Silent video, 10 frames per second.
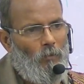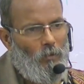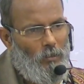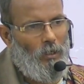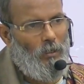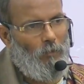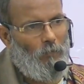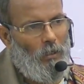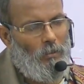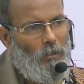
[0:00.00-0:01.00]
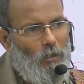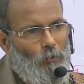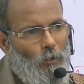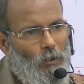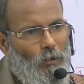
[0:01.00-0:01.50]
This is the interphalangeal
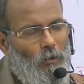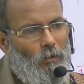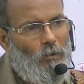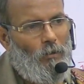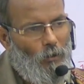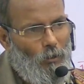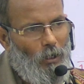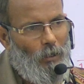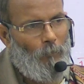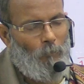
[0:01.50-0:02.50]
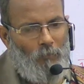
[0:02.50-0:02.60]
joint. Alright.